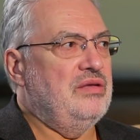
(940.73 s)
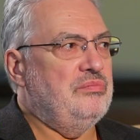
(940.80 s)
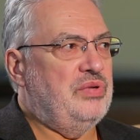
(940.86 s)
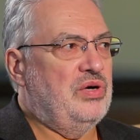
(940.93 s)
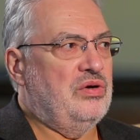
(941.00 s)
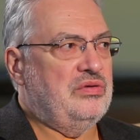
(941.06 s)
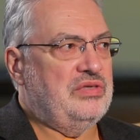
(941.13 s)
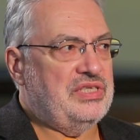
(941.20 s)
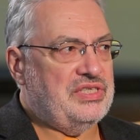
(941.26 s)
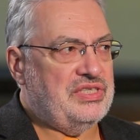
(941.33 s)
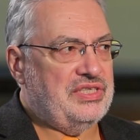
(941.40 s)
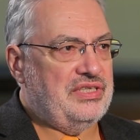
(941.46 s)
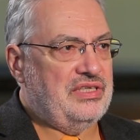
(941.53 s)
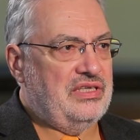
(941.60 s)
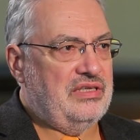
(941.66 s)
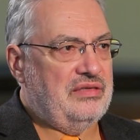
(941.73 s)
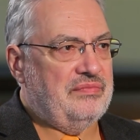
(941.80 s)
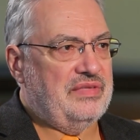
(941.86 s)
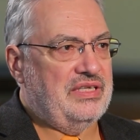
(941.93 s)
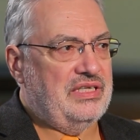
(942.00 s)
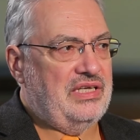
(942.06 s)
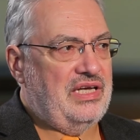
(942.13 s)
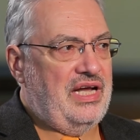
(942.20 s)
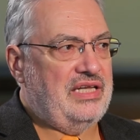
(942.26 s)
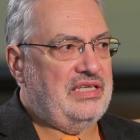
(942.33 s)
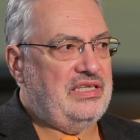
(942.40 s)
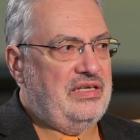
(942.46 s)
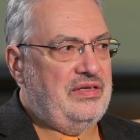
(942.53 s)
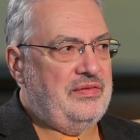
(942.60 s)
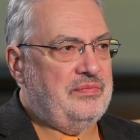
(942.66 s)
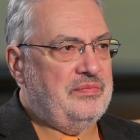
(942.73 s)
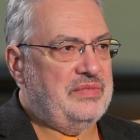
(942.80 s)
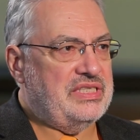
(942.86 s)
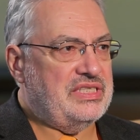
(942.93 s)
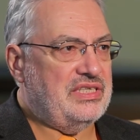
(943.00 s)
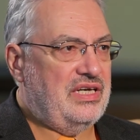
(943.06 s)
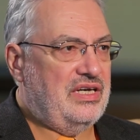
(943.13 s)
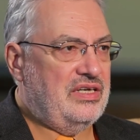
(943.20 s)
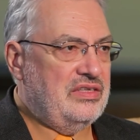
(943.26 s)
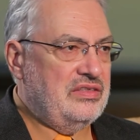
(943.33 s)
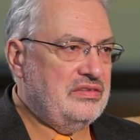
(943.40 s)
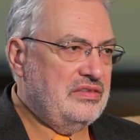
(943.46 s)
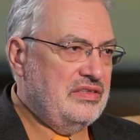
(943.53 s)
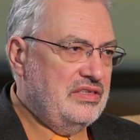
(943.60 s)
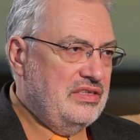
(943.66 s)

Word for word: Polish uh, anti-missile